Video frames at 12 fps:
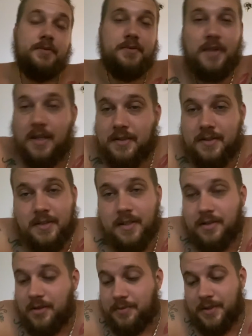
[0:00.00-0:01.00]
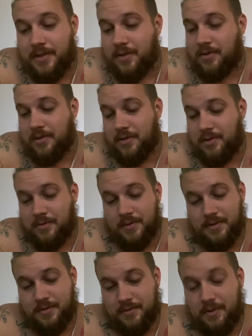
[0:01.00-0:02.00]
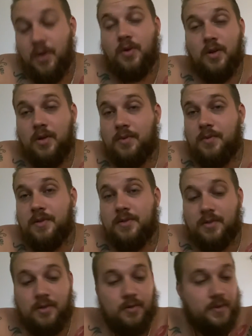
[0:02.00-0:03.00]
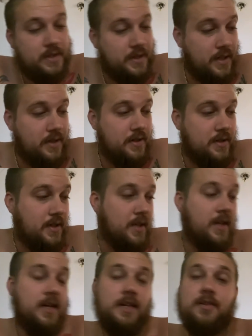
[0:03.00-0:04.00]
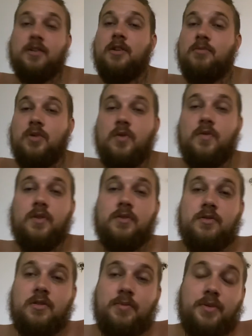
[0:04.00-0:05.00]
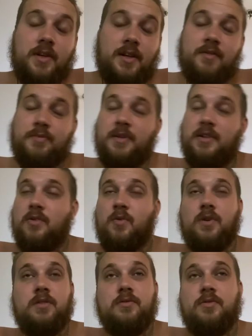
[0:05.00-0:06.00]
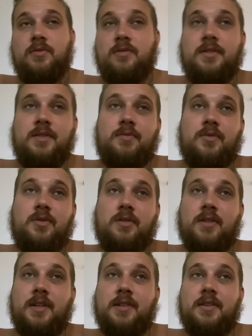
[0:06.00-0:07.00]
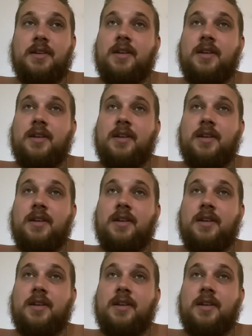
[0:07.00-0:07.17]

Texas, they go beat Oklahoma. Oklahoma is going to win that. They're going to move on to the playoffs being a one or two seed more than likely.